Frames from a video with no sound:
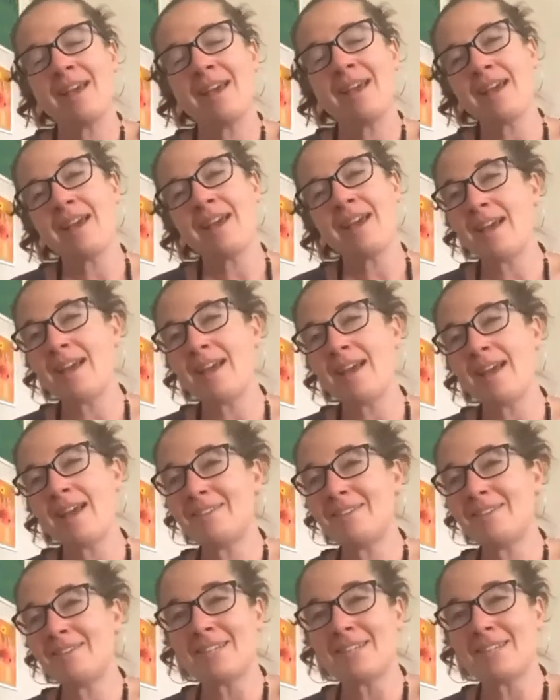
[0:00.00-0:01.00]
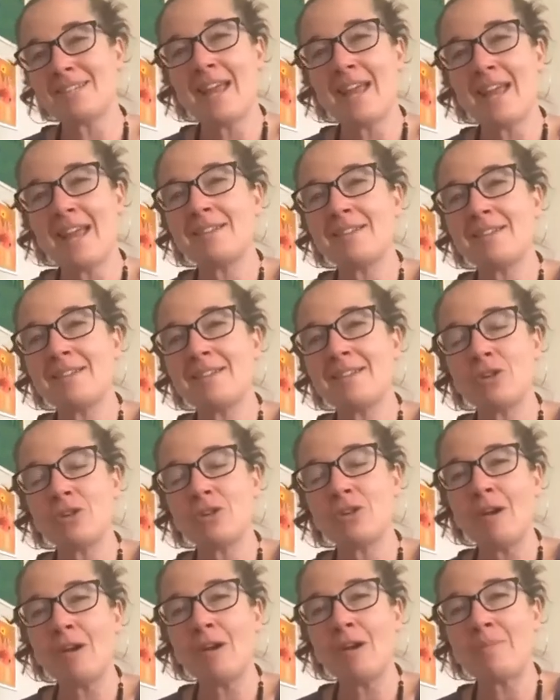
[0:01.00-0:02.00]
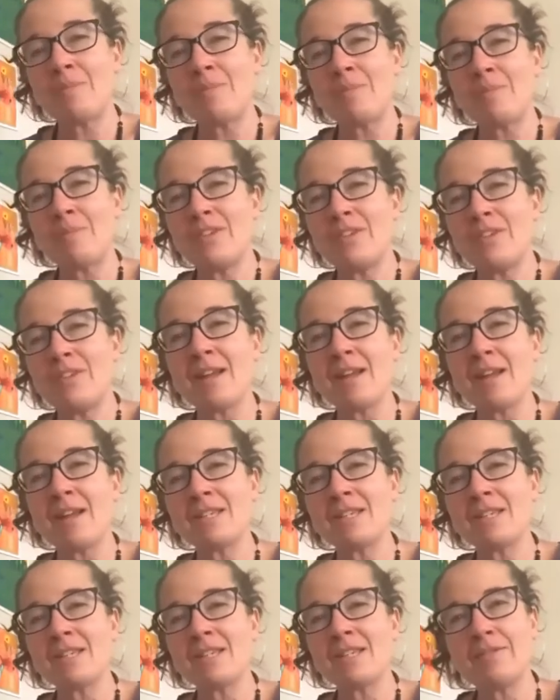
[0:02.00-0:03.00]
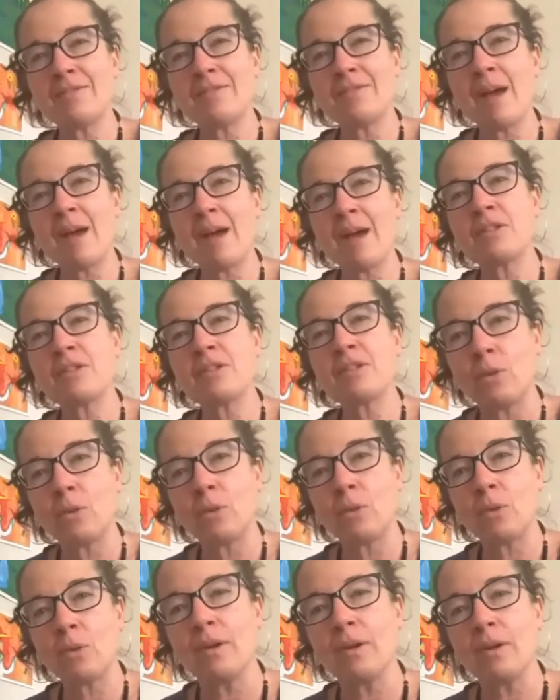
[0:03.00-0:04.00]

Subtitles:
and there's a chance that your art might be featured at Mr. Fab's store.